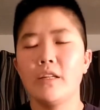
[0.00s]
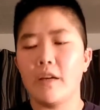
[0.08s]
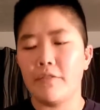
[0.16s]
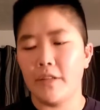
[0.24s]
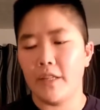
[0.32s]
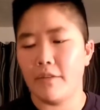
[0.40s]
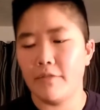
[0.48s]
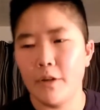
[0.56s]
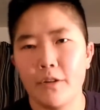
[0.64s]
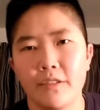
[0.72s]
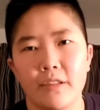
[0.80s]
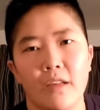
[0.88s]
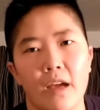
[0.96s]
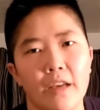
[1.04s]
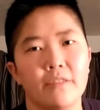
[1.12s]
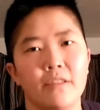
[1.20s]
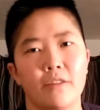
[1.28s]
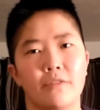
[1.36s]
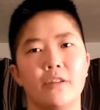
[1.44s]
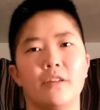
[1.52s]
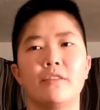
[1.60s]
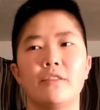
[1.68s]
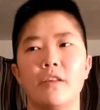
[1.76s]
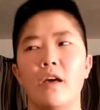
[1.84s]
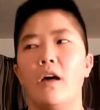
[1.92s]
definitely have noticed a size
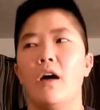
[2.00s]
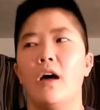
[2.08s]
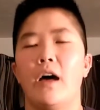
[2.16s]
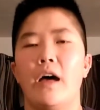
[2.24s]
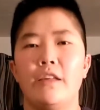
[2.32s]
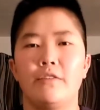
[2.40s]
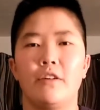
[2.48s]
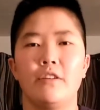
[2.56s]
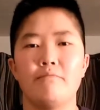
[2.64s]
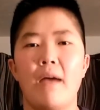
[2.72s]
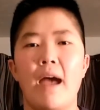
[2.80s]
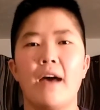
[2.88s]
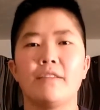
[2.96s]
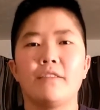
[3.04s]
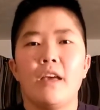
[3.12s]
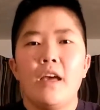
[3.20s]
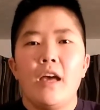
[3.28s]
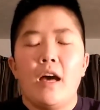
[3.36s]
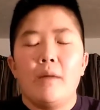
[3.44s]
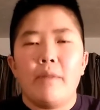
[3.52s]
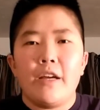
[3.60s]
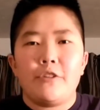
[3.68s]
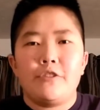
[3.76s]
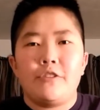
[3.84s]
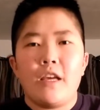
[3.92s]
difference as far as mass.
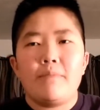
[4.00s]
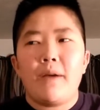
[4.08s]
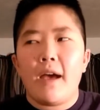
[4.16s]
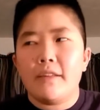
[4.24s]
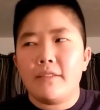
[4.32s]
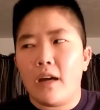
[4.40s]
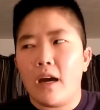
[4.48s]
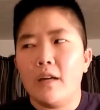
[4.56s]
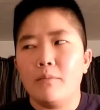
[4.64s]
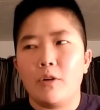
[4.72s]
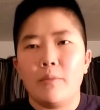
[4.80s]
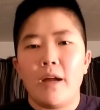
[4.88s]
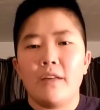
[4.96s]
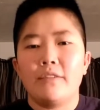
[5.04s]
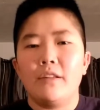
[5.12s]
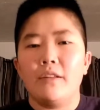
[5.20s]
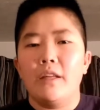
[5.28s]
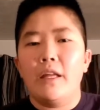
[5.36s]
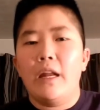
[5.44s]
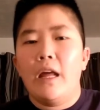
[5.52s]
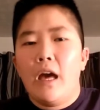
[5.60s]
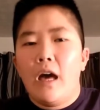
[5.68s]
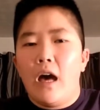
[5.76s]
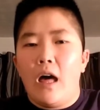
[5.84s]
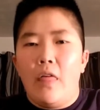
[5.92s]
My shape has gotten more masculine.
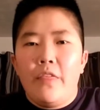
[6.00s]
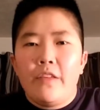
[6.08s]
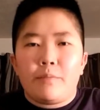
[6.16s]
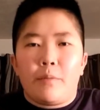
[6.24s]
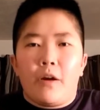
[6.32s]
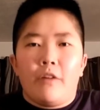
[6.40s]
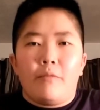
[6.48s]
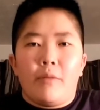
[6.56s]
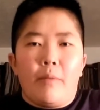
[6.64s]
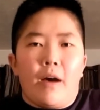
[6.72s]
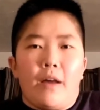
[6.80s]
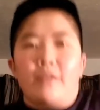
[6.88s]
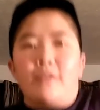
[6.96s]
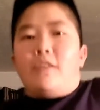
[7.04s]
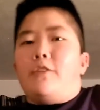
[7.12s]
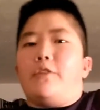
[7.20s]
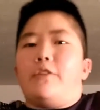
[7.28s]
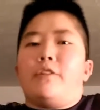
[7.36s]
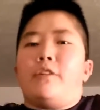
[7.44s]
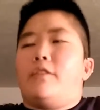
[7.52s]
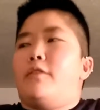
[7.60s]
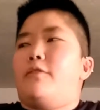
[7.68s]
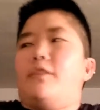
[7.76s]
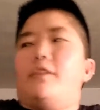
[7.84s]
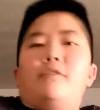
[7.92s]
This part of my body here, I
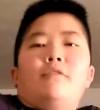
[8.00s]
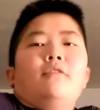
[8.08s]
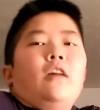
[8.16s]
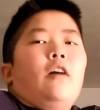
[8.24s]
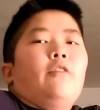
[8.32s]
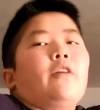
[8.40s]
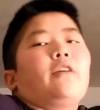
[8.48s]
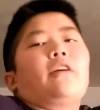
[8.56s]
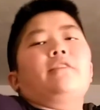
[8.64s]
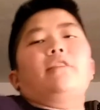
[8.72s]
don't know if you can, how far